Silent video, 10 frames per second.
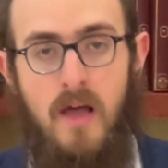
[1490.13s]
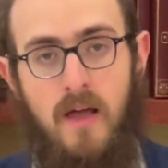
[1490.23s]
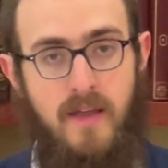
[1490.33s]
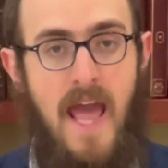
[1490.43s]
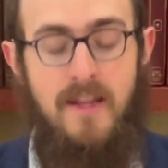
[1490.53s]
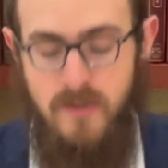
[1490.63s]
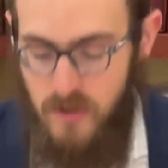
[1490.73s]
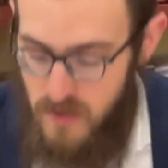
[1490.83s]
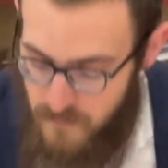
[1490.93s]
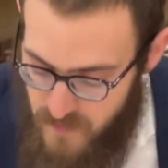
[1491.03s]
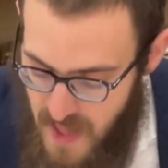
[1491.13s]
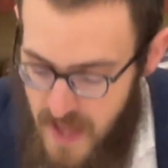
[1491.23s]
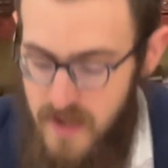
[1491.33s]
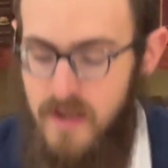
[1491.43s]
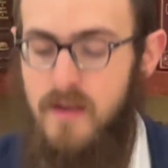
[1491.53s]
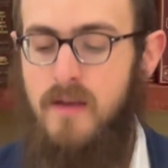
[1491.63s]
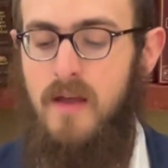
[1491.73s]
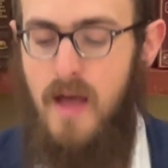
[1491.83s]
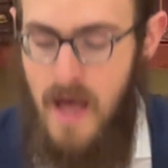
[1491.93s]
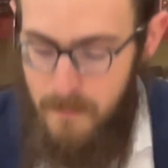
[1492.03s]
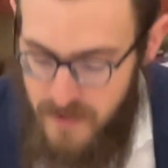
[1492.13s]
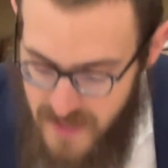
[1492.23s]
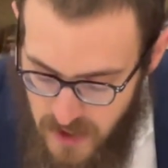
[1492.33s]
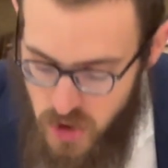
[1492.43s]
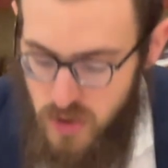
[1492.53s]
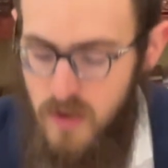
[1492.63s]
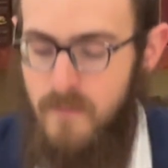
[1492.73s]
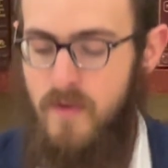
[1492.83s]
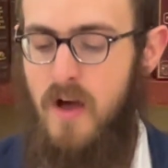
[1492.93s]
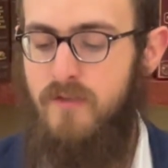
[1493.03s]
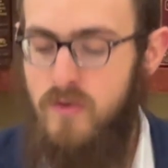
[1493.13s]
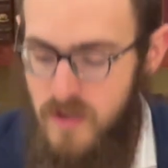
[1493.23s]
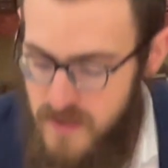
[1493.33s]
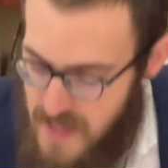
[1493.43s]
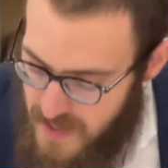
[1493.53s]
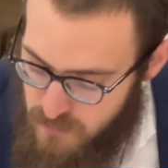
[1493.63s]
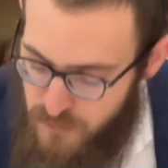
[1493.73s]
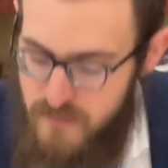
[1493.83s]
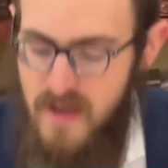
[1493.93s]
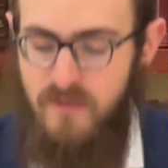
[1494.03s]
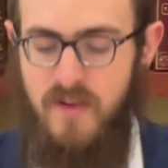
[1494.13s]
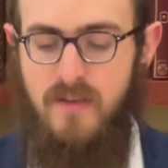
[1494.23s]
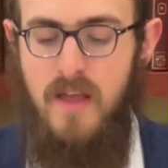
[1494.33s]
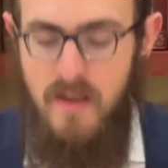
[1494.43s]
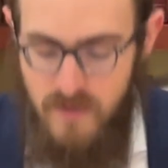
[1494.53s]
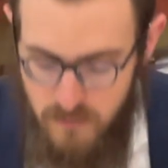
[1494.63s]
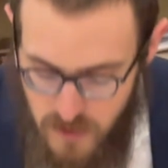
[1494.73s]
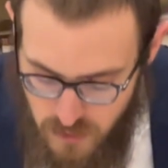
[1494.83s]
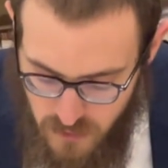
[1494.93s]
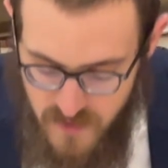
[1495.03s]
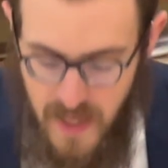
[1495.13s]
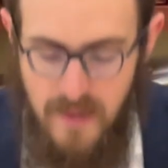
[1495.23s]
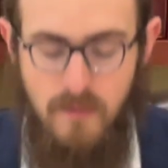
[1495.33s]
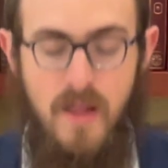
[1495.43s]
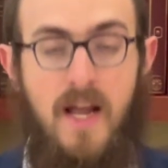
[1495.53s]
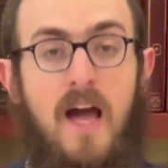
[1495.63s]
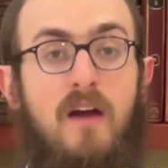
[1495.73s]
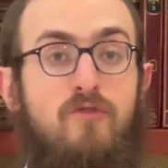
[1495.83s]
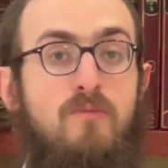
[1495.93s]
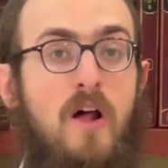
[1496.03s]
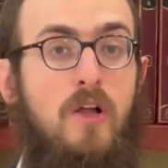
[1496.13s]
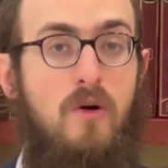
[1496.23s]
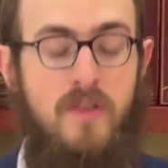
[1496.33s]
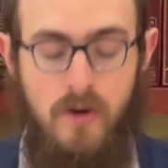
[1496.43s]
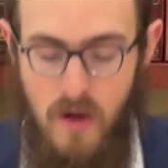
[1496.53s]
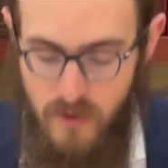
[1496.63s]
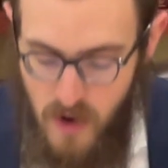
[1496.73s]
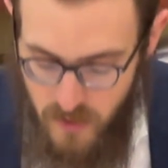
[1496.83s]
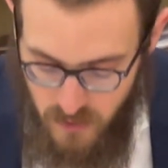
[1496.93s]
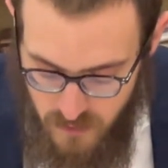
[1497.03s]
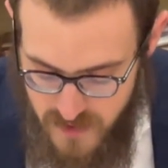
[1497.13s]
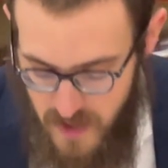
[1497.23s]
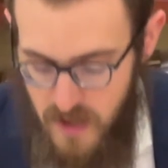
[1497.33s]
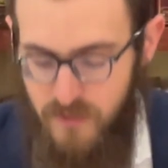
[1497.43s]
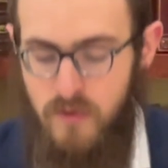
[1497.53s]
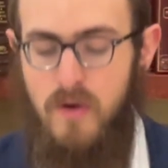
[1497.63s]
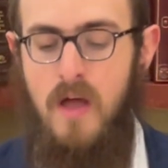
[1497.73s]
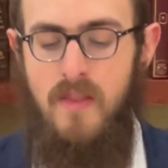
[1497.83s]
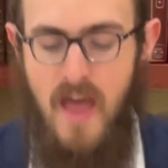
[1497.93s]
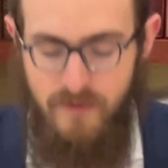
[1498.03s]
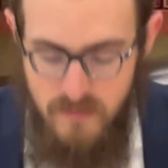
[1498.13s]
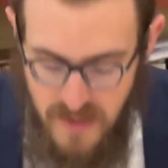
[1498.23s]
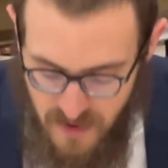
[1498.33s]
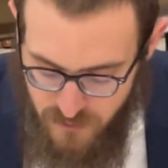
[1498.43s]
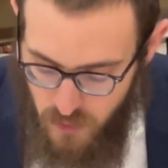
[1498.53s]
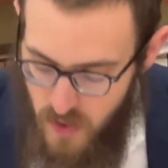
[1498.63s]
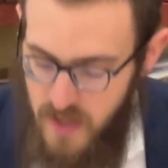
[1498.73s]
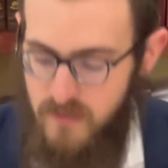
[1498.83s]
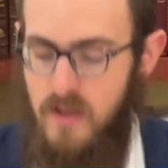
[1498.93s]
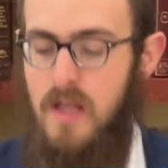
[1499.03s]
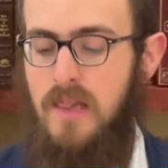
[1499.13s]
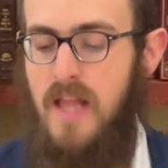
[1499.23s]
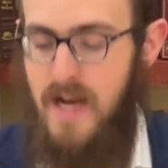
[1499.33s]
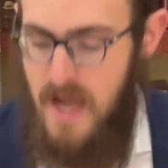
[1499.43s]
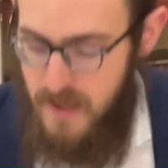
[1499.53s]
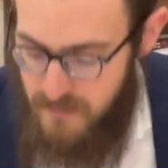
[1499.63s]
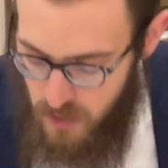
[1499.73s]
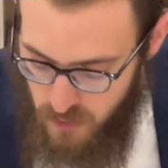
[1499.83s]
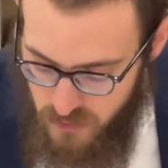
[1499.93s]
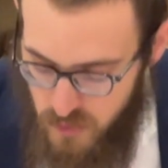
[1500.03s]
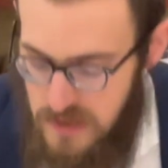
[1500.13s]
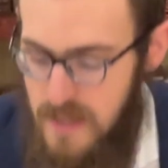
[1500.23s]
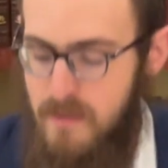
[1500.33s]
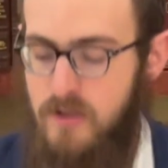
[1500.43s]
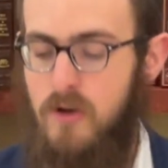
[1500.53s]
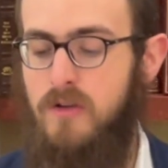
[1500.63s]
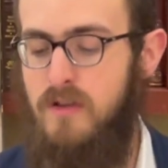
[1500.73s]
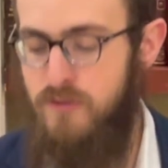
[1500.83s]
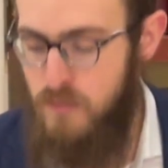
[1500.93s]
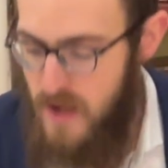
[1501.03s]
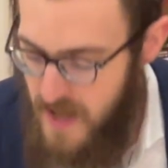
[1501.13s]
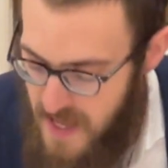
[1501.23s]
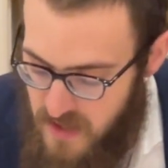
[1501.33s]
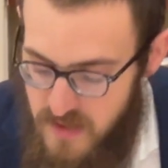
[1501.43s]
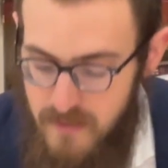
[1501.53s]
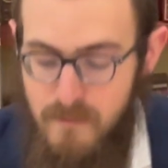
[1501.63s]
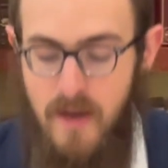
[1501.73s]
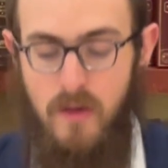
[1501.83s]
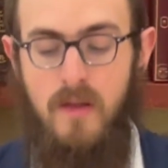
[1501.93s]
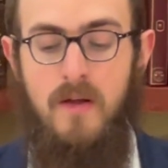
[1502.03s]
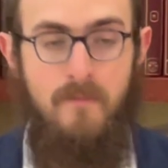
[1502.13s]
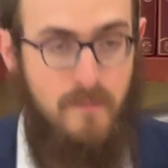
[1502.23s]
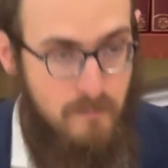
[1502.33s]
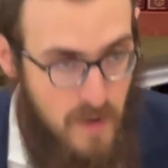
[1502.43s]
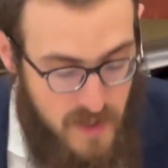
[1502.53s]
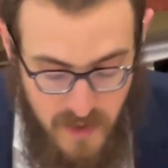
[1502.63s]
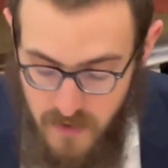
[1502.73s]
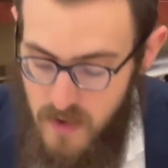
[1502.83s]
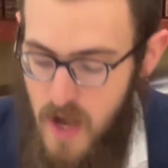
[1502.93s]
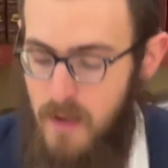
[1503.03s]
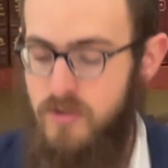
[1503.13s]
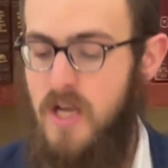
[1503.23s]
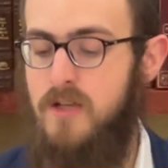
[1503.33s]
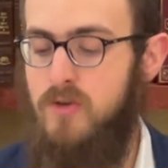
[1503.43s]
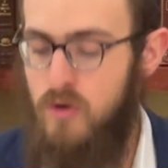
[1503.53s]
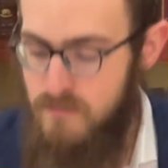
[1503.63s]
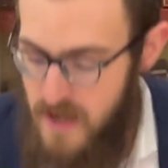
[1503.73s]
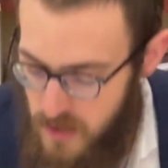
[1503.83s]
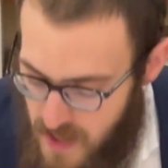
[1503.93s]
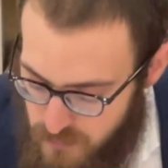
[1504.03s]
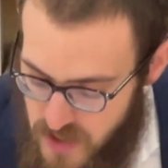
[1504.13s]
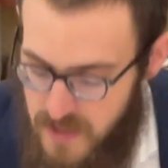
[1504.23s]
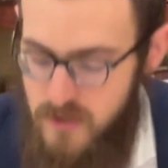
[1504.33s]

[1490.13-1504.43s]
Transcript: cancel any potential of using this animal for benefit. V'im ksut v'kelim lakach, if you bought clothing or other articles, yerakvu, they have to be left to rot. Lakach ma'ot uklei matchot, if you bought anything metal, money objects or metal objects,